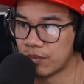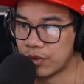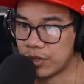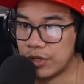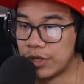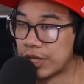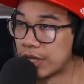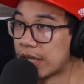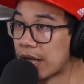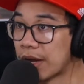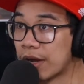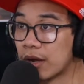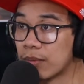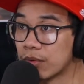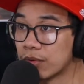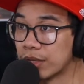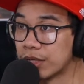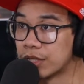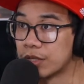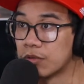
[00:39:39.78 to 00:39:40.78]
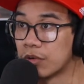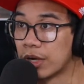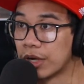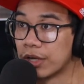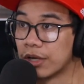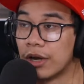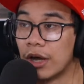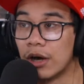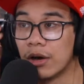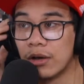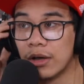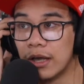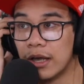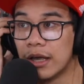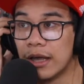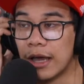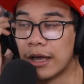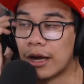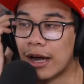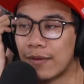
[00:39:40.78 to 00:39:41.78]
you hit that number that you want, you know?
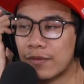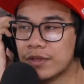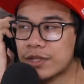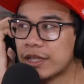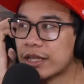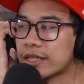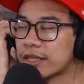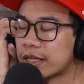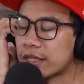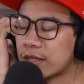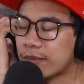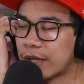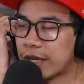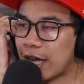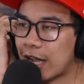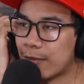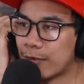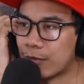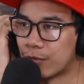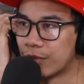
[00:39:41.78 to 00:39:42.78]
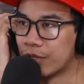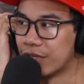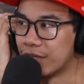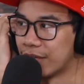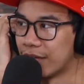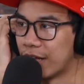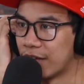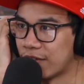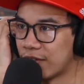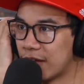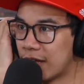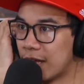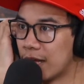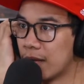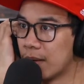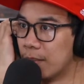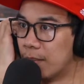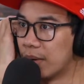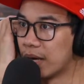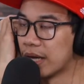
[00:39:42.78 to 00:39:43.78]
And obviously that's not something that happened in real life,
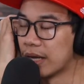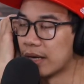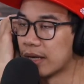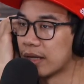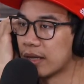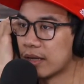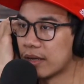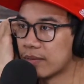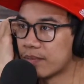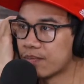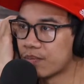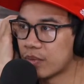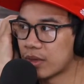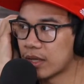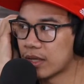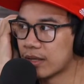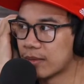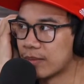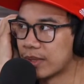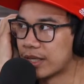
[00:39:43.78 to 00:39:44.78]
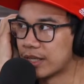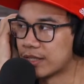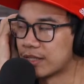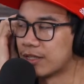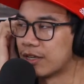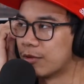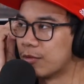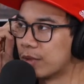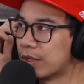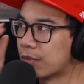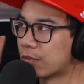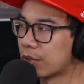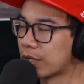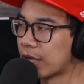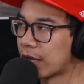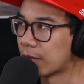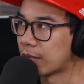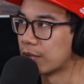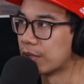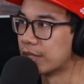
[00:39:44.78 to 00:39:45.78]
but because, you know, we're
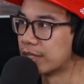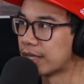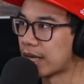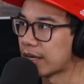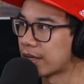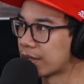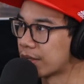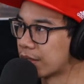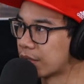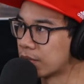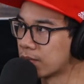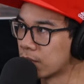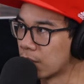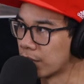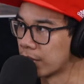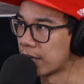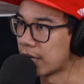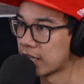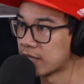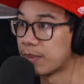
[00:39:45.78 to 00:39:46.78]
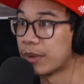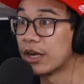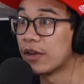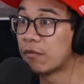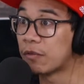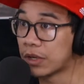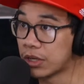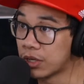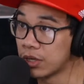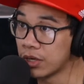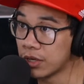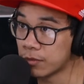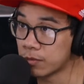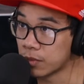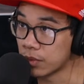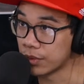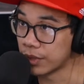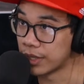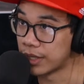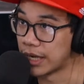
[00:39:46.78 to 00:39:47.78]
not really technically rolling the dice, but if we could
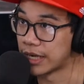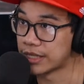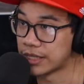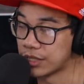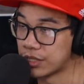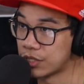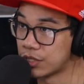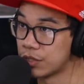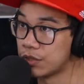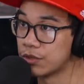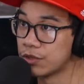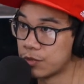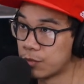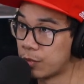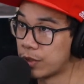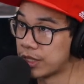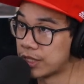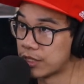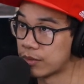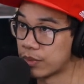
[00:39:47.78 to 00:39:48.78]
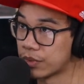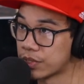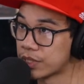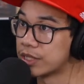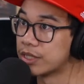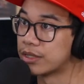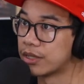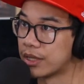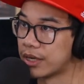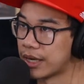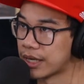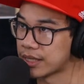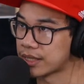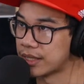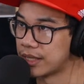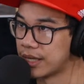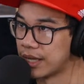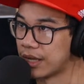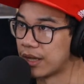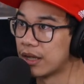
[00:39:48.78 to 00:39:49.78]
roll the dice and choose when to proceed to the
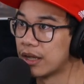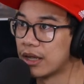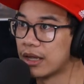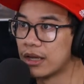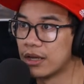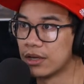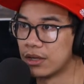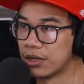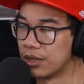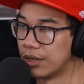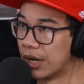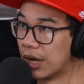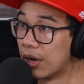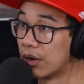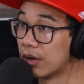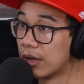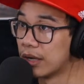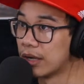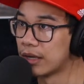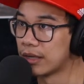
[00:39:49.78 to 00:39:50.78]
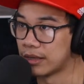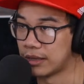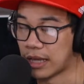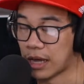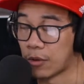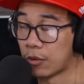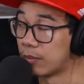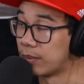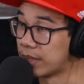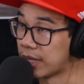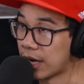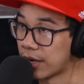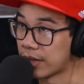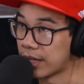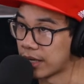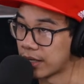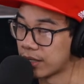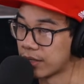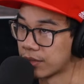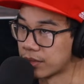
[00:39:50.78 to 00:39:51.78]
next day, you know, that would be how
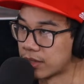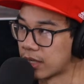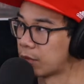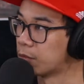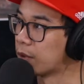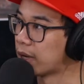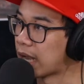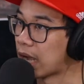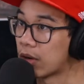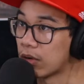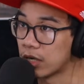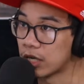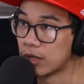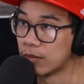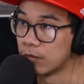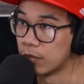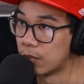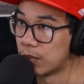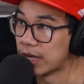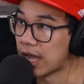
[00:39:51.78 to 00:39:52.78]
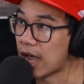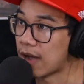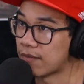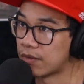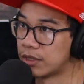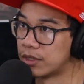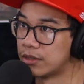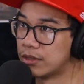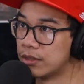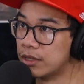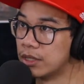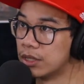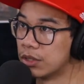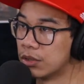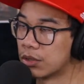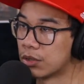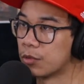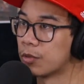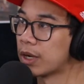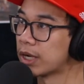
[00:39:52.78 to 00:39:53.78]
that goes. Like, what outcome will we have to
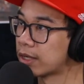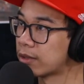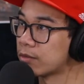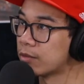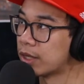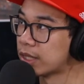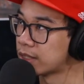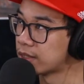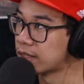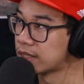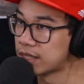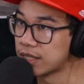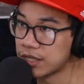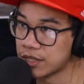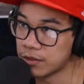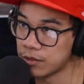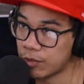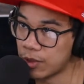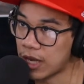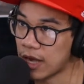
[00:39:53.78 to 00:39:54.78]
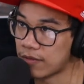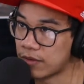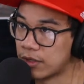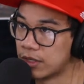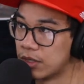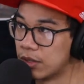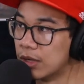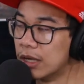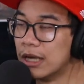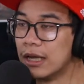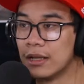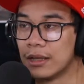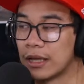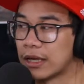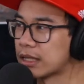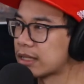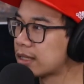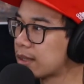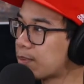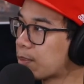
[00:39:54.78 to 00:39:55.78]
do, or what decision we have to do?
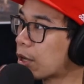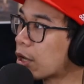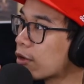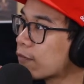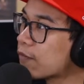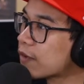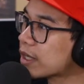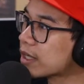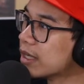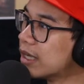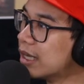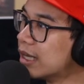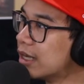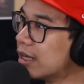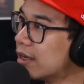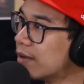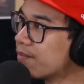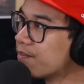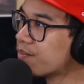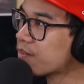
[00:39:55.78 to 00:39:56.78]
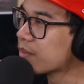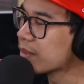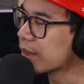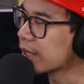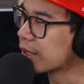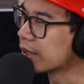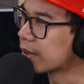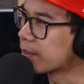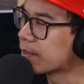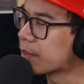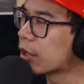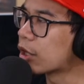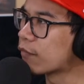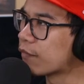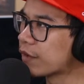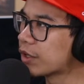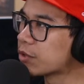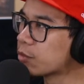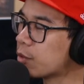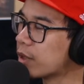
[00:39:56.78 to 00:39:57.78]
Like, it's the perfect
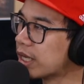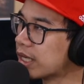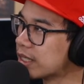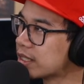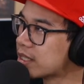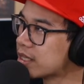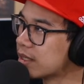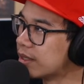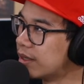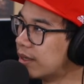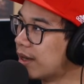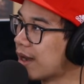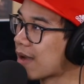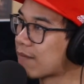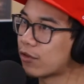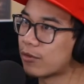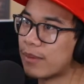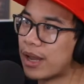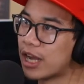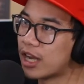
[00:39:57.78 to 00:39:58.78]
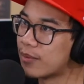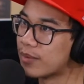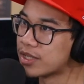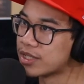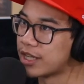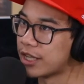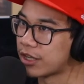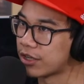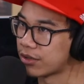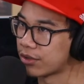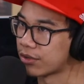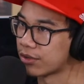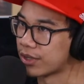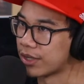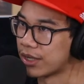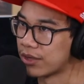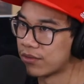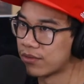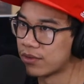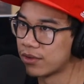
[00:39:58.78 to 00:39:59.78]
way to never make a mistake in your
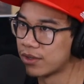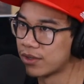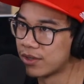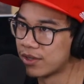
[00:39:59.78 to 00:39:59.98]
life.